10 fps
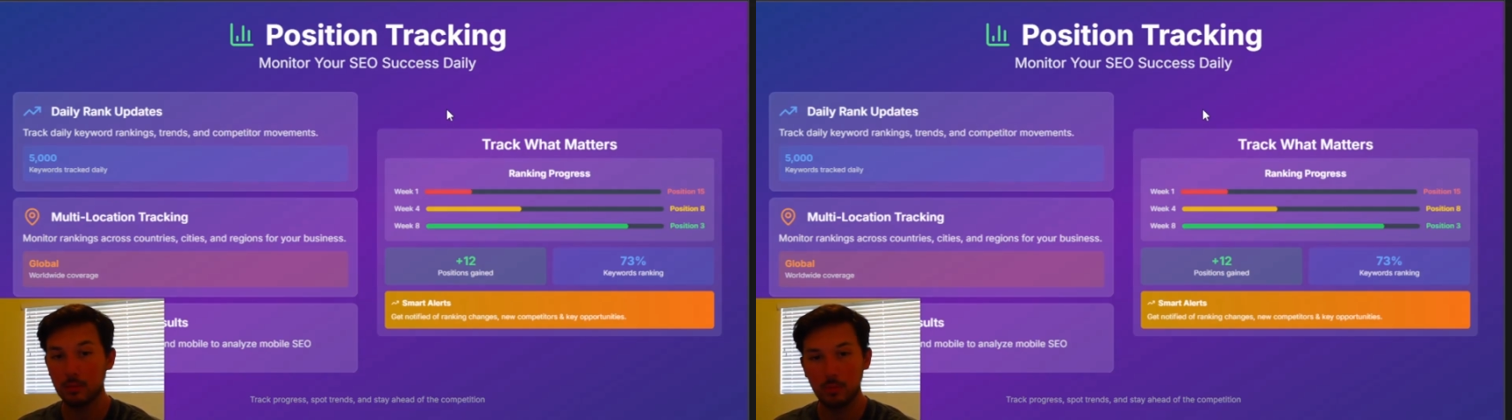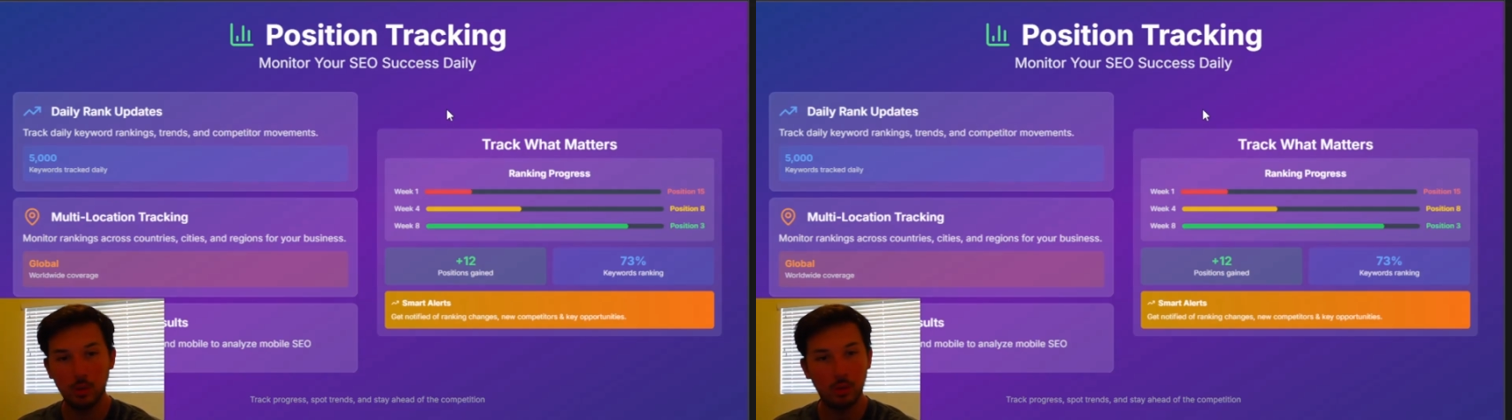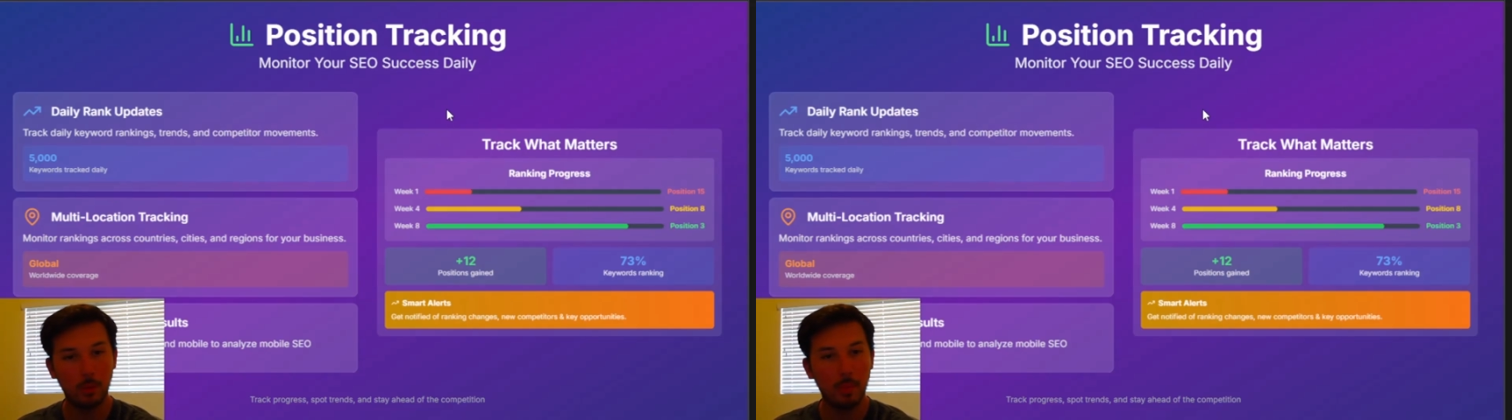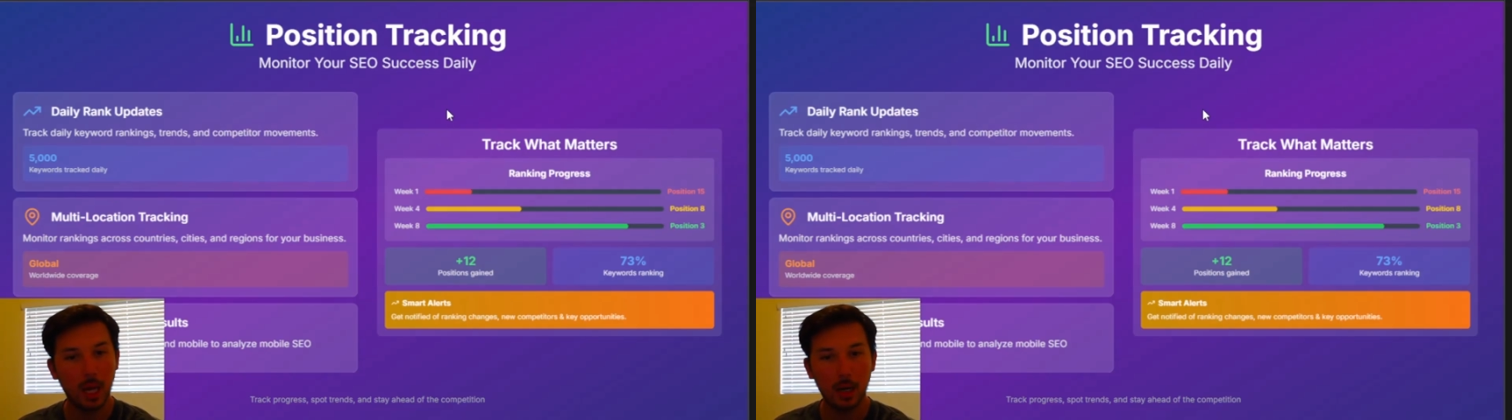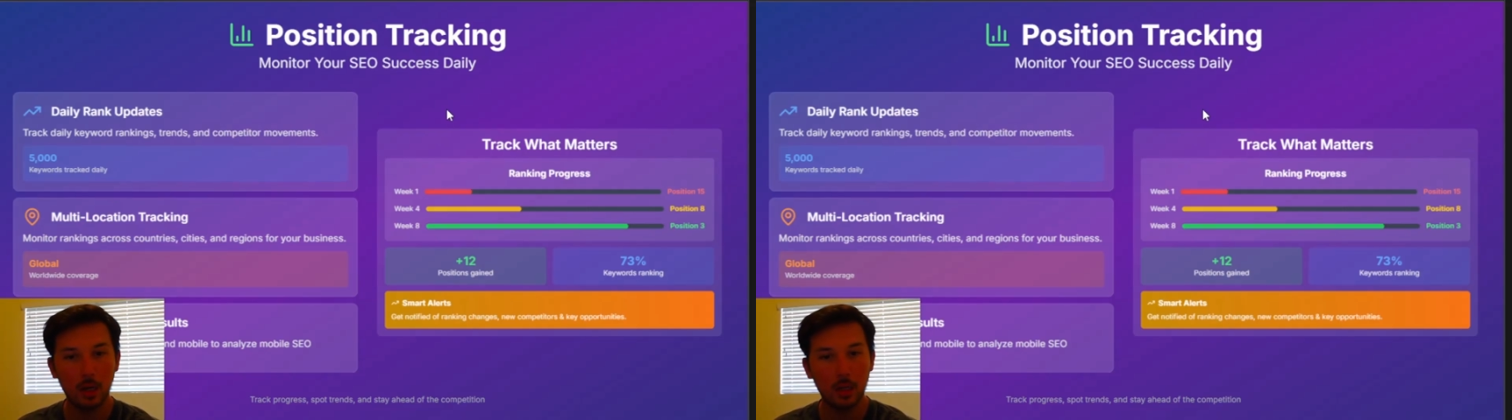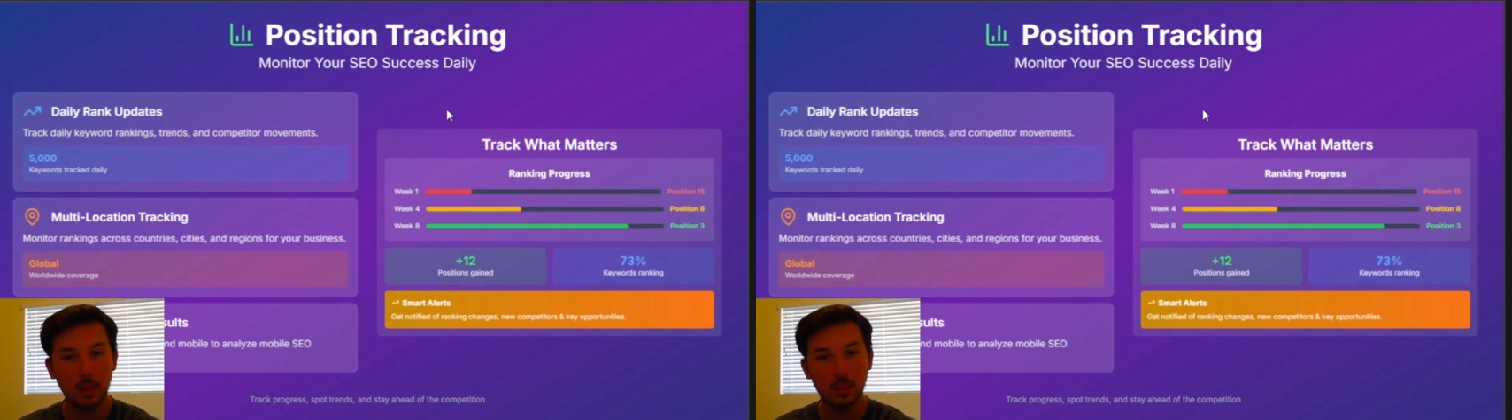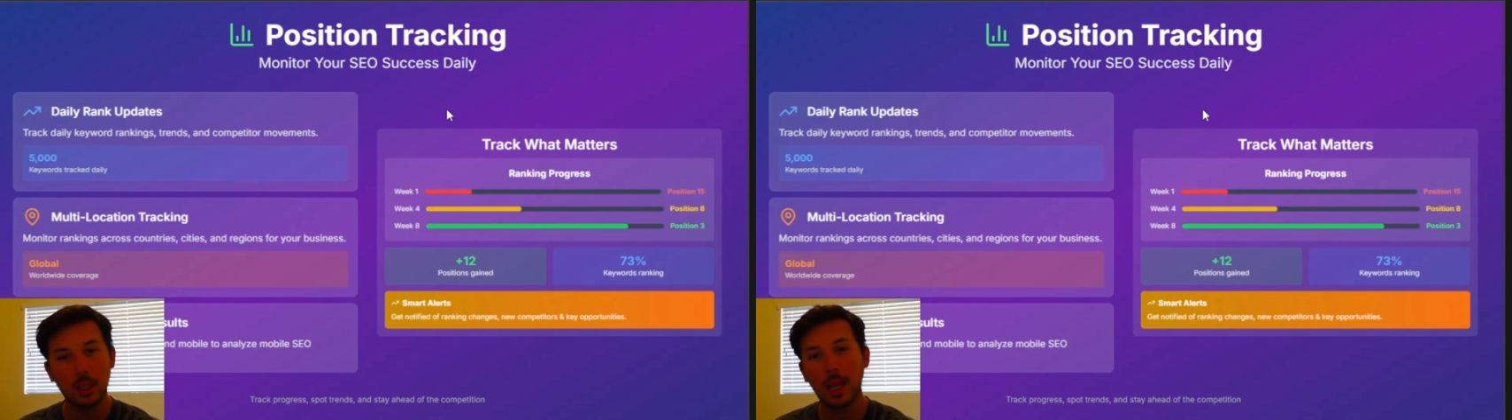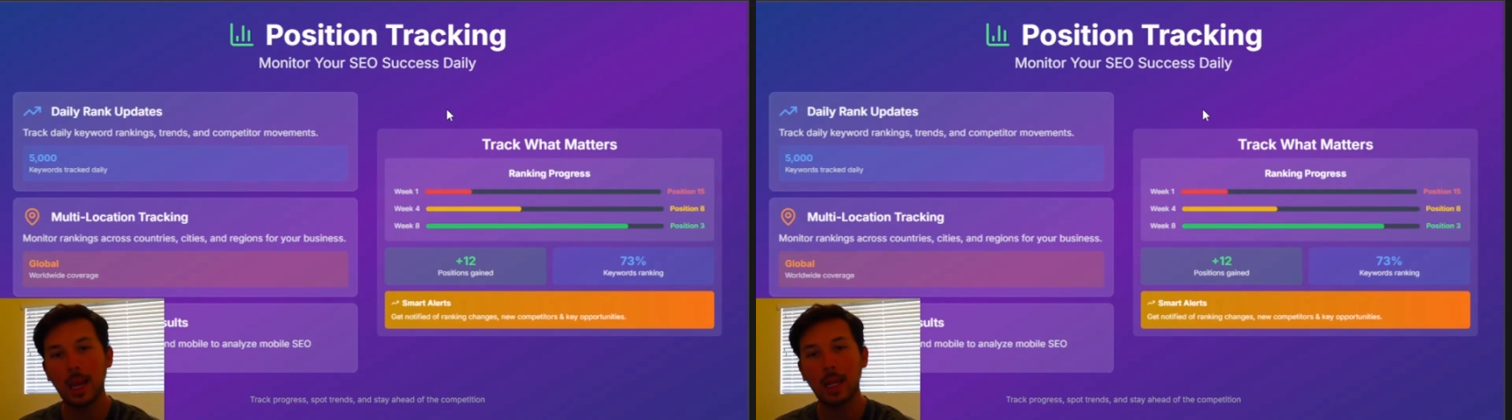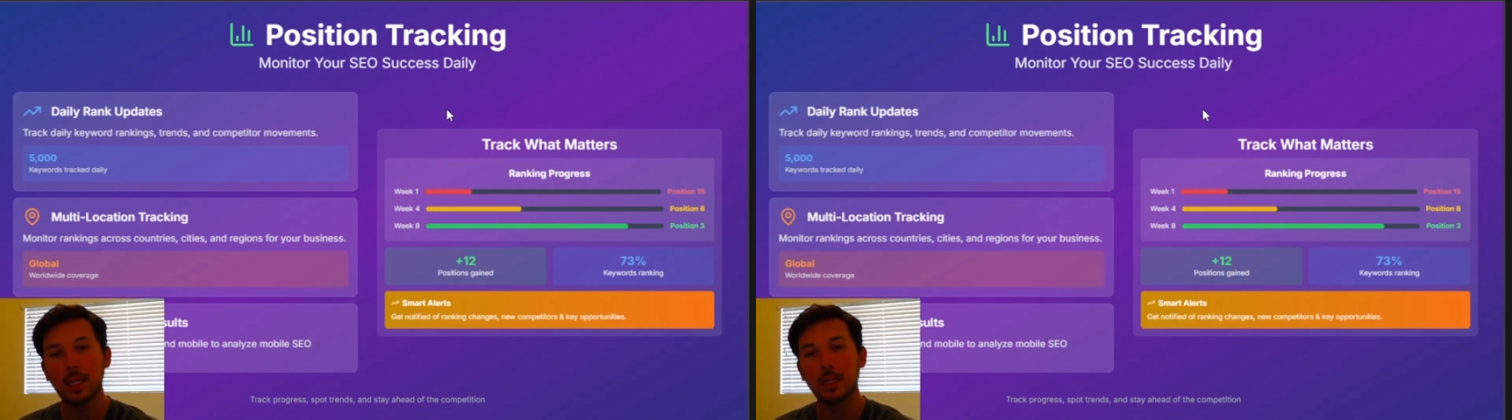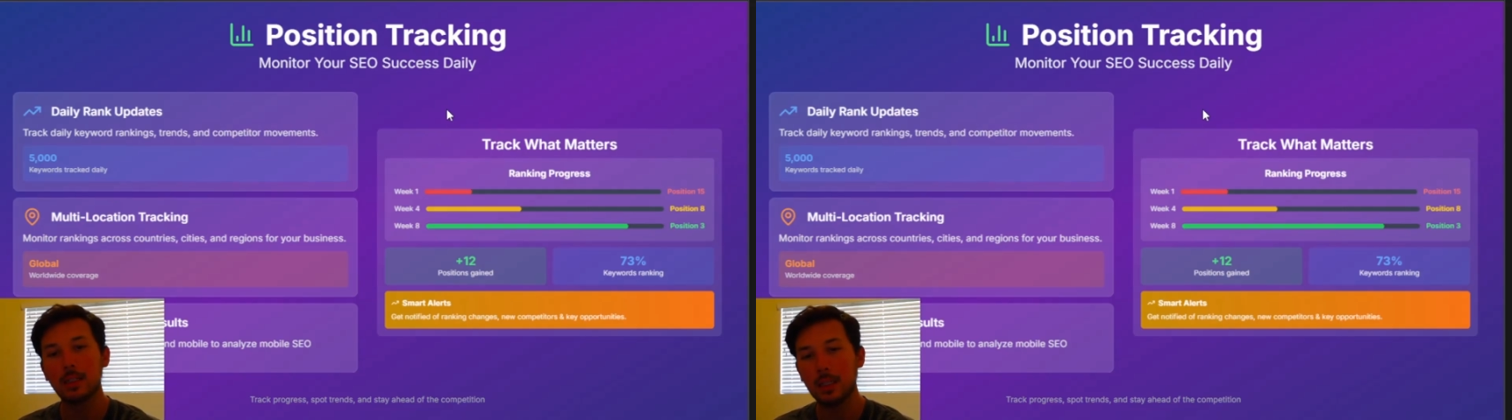new competitors, and
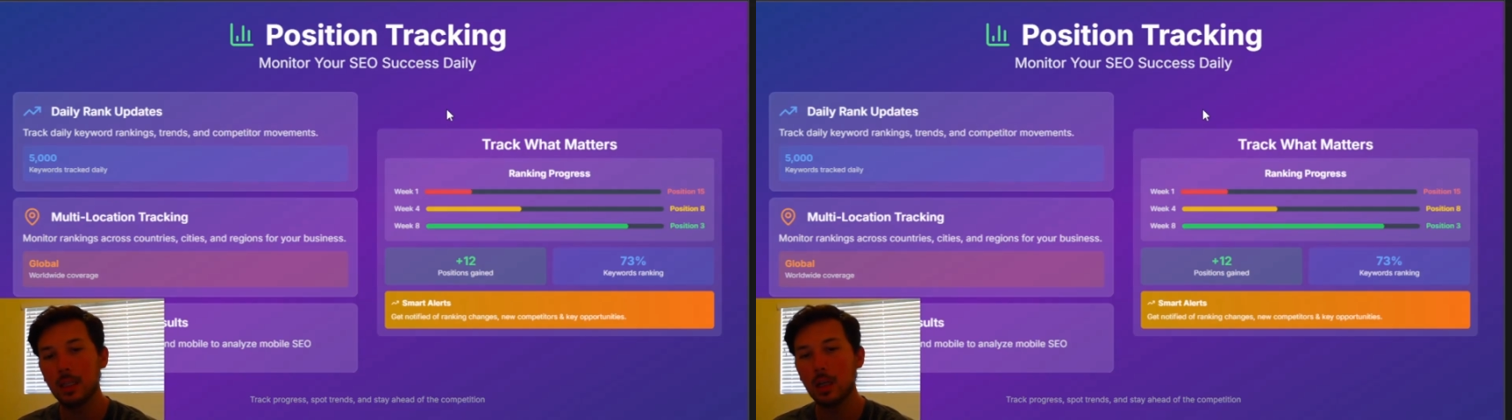key